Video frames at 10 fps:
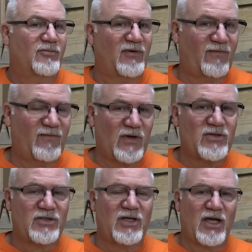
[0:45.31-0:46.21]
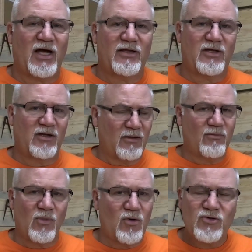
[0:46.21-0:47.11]
the first thing I think that
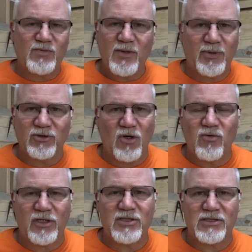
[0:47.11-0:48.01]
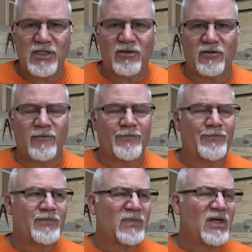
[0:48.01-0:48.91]
most people don't consider
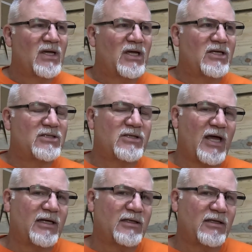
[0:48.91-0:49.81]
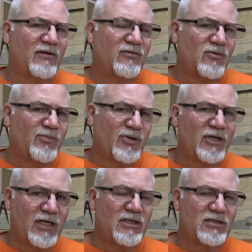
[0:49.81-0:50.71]
is that if you
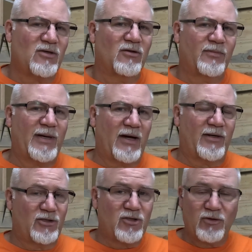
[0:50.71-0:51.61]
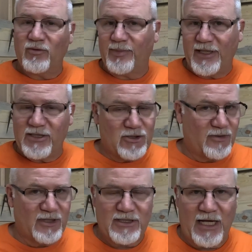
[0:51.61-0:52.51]
put in solar power and you could replace
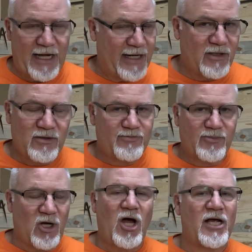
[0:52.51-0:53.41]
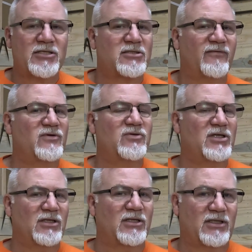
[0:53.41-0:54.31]
your entire cost of
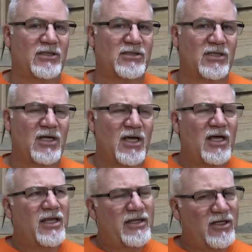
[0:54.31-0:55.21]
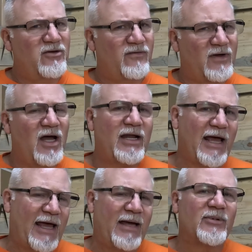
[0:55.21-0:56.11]
utilities, then you've got
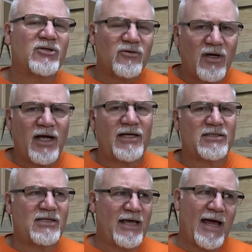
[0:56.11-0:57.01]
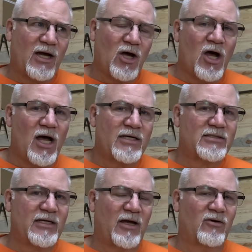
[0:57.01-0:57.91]
to amortize that
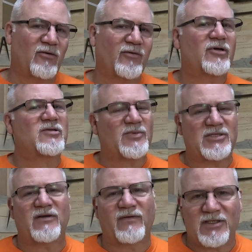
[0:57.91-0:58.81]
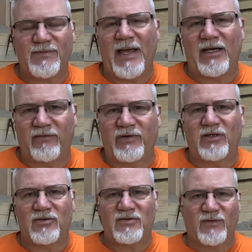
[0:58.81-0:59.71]
cost out over a specific span of
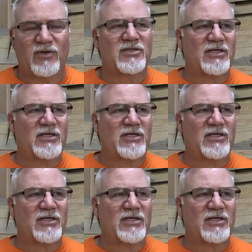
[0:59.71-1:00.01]
years. For